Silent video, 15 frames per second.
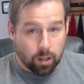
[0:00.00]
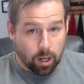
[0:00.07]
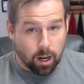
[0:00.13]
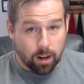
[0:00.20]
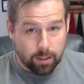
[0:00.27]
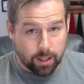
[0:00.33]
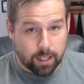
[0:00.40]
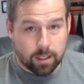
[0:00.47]

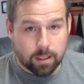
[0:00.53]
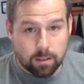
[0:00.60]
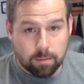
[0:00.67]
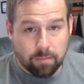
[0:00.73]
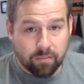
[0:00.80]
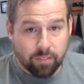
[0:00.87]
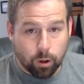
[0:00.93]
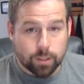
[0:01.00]
Are they going to
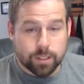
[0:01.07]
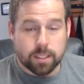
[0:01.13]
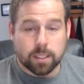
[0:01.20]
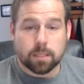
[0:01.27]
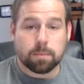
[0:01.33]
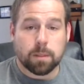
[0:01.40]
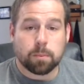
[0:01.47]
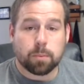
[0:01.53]
force
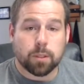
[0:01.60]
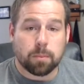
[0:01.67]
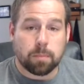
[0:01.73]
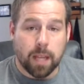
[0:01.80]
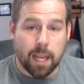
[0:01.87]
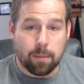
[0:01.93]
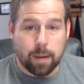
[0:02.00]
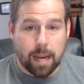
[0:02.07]
these people to
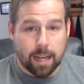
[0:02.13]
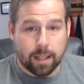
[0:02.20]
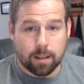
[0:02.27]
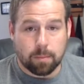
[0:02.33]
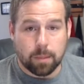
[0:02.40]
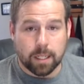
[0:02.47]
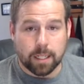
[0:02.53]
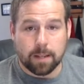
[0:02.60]
pay back the
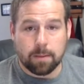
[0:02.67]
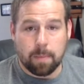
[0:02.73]
money?